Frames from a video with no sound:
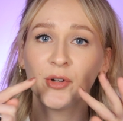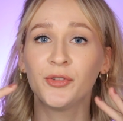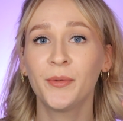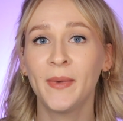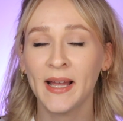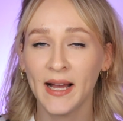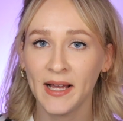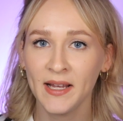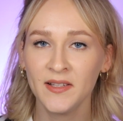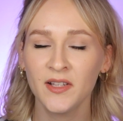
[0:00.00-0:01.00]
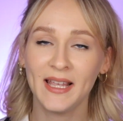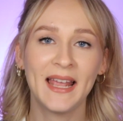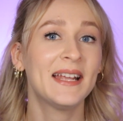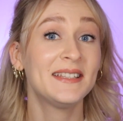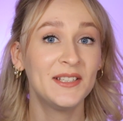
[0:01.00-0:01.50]
under my eyes,
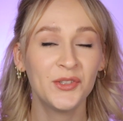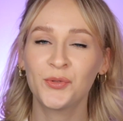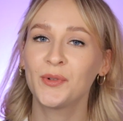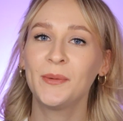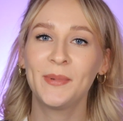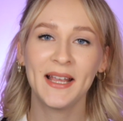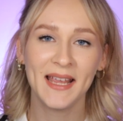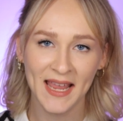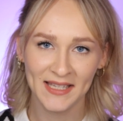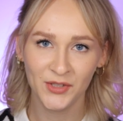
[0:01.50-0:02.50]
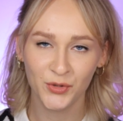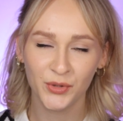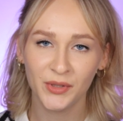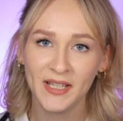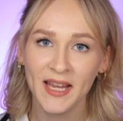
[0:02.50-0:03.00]
and I didn't reapply any
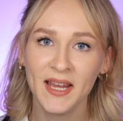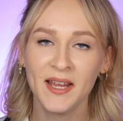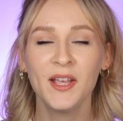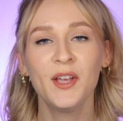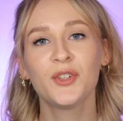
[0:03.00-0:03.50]
through the day,